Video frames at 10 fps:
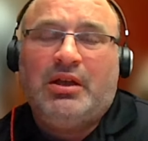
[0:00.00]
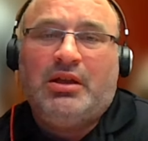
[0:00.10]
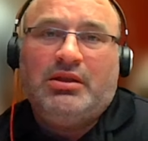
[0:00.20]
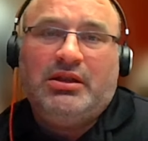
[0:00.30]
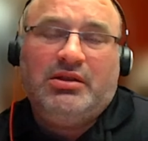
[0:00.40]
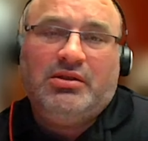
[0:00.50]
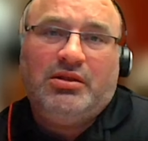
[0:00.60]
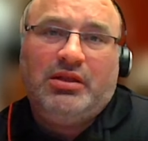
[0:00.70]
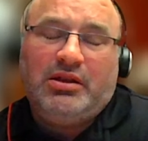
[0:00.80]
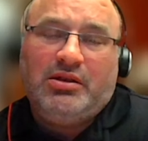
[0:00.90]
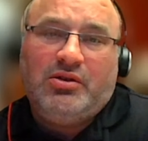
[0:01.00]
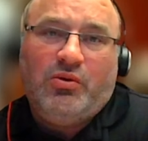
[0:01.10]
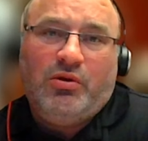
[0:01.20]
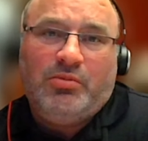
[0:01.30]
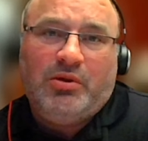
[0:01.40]
They can they can go
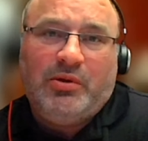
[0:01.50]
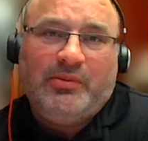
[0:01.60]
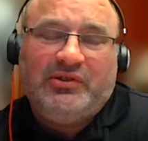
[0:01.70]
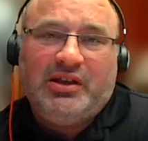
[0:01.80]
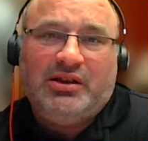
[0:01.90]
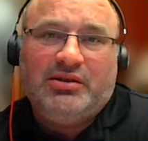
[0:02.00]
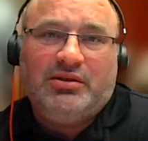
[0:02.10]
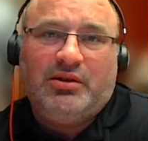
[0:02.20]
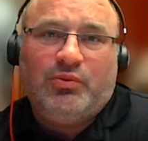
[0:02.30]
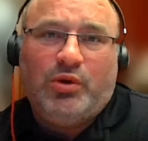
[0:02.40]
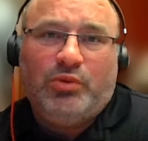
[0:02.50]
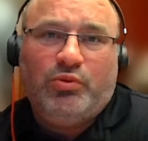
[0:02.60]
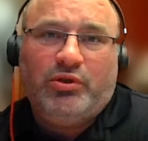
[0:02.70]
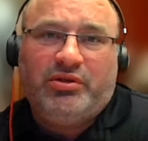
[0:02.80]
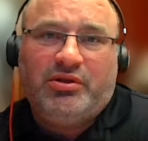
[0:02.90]
on my website, uh,
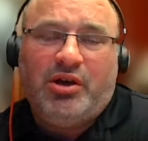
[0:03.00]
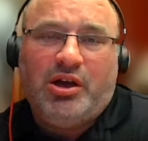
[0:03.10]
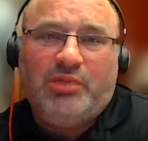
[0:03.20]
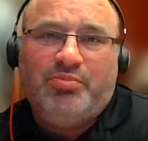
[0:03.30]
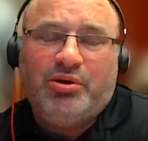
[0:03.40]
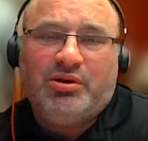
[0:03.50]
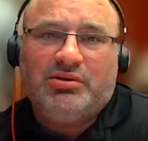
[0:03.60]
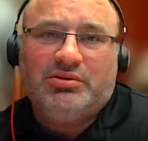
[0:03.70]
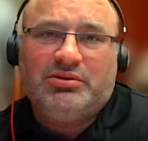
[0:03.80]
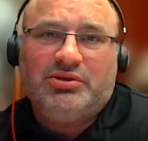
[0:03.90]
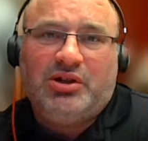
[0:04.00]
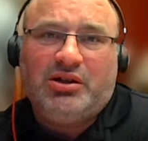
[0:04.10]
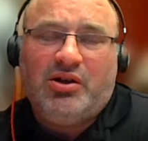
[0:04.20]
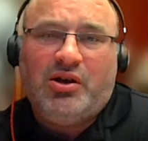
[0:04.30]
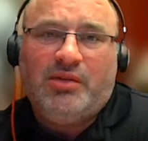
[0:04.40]

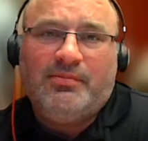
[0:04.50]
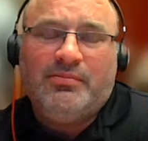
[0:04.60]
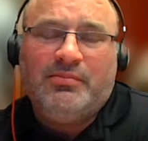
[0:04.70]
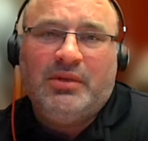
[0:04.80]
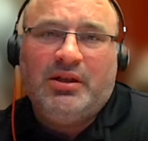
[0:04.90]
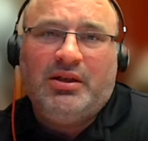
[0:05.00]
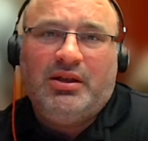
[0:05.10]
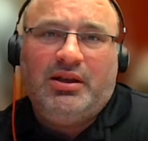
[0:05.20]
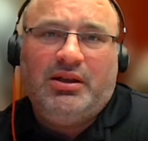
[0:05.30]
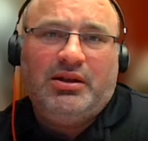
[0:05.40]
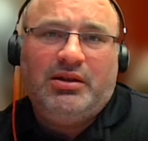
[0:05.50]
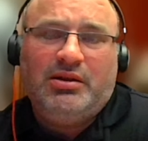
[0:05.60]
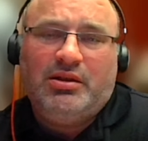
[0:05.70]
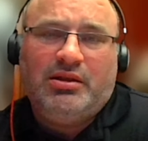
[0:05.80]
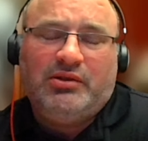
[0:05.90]
onewithgodbook.com, and
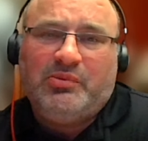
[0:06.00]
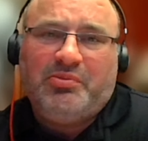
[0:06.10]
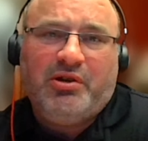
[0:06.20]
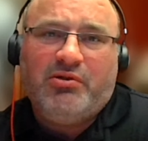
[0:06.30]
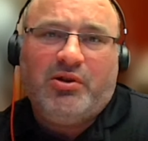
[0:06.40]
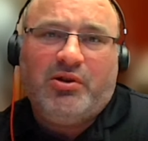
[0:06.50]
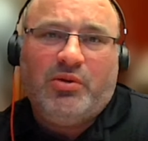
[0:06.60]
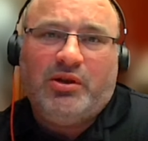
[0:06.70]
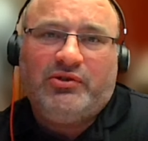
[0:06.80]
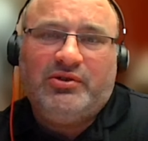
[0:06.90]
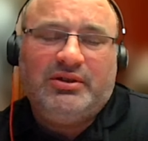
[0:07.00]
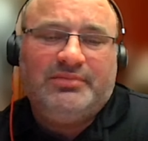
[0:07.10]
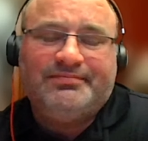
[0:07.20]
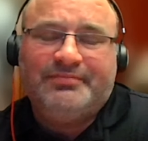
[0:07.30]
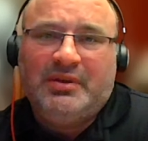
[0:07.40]
in there's a prayer request. You
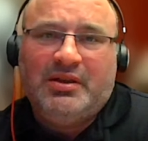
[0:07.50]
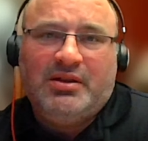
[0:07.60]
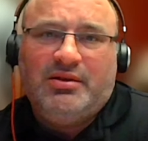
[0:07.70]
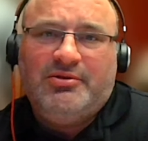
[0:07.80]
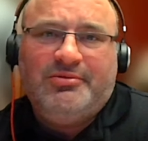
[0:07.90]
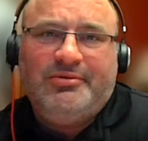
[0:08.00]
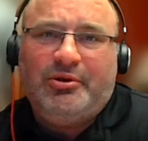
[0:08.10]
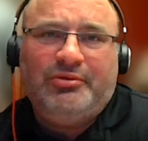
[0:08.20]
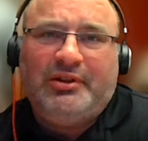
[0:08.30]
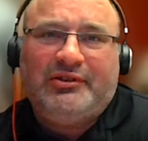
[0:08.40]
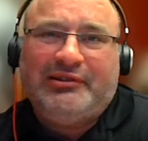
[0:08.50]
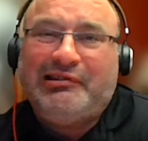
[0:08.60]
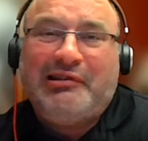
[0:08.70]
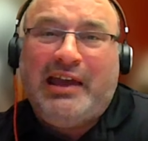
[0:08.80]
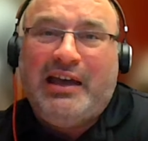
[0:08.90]
can you you don't
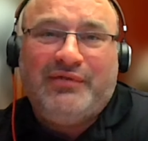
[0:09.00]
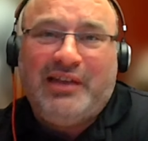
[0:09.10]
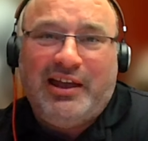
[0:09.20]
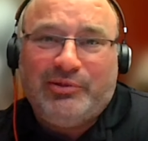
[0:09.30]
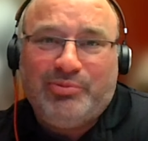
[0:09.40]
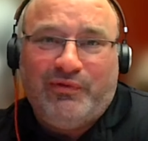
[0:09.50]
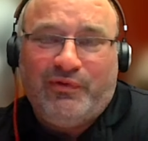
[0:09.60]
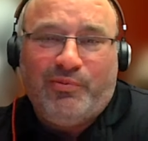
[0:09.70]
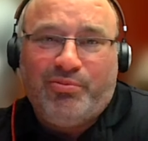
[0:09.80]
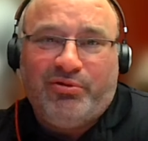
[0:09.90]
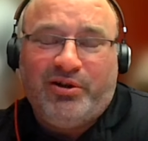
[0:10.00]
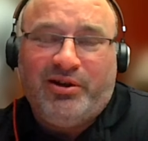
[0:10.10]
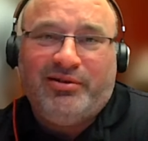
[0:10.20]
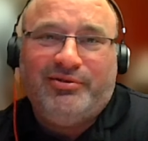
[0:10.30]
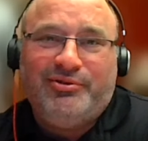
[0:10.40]
necessarily have to ask me for a
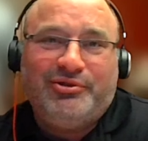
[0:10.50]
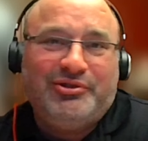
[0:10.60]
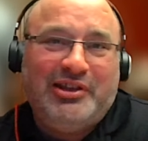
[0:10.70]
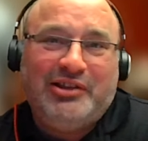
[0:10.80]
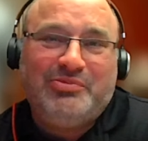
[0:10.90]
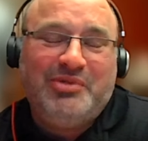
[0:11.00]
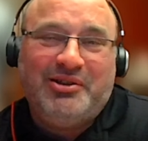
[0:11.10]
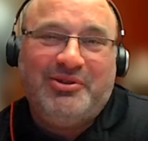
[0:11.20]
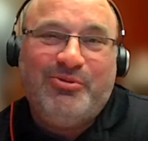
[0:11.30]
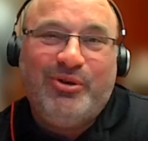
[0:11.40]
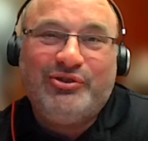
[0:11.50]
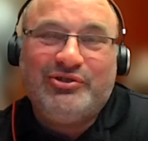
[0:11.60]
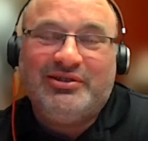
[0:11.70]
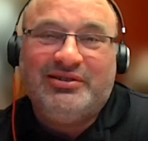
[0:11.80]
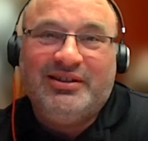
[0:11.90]
prayer. You can ask me a
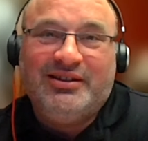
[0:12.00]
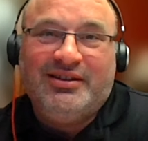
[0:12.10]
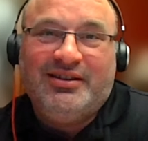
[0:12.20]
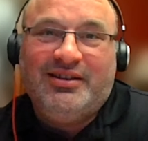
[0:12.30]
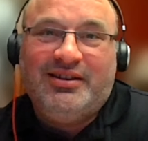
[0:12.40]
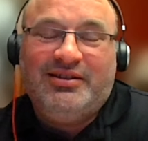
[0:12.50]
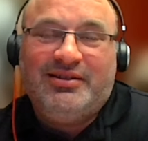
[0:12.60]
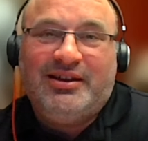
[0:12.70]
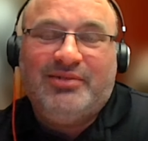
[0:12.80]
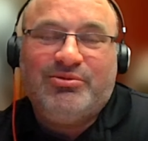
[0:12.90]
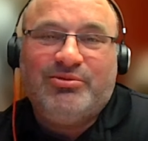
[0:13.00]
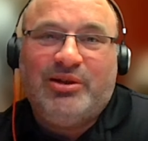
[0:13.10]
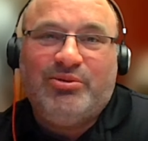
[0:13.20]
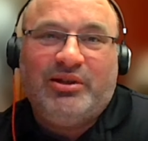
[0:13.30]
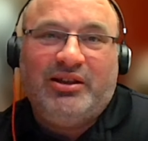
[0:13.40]
question, and I will
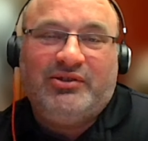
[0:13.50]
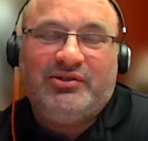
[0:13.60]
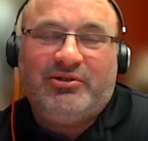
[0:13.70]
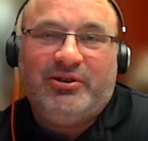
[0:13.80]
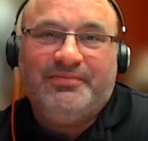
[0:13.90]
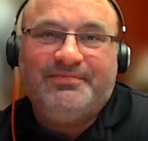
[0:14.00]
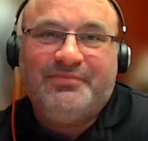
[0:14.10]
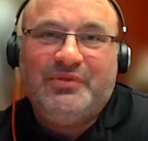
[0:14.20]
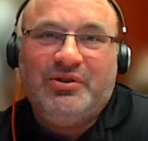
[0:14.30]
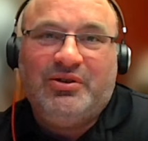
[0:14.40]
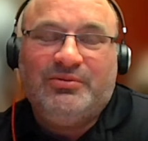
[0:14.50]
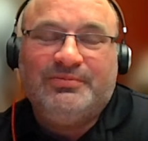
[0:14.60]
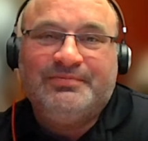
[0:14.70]
I will answer it. You know,